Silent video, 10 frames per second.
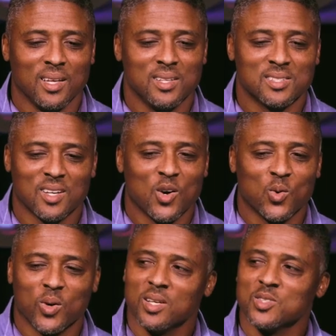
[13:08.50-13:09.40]
he just
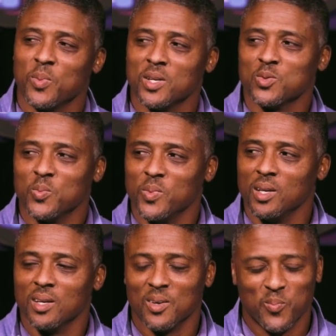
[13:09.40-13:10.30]
always mess with
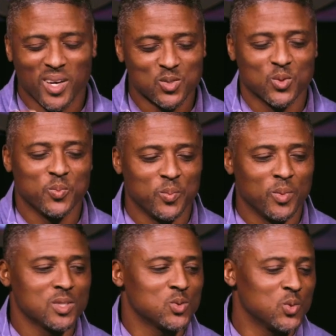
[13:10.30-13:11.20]
me.
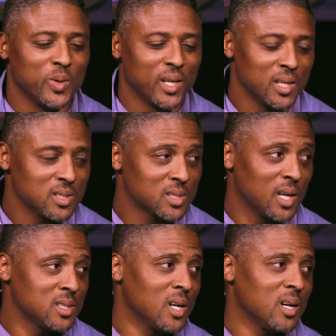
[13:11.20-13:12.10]
And I just
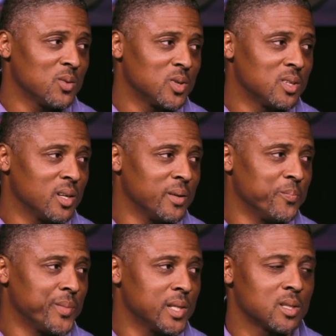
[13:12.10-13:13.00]
got tired one
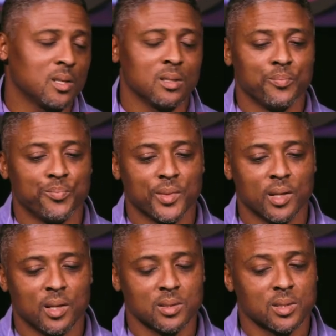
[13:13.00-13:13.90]
day. That's all.
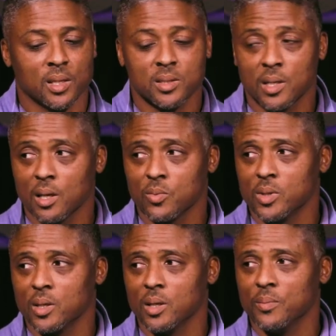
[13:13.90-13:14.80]
I just got tired
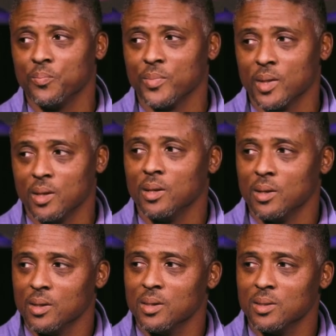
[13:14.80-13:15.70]
one day.
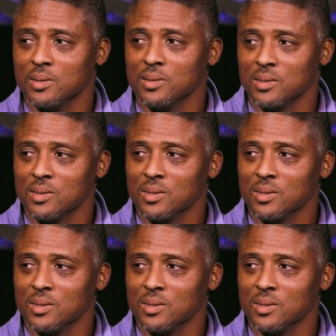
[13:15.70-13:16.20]
And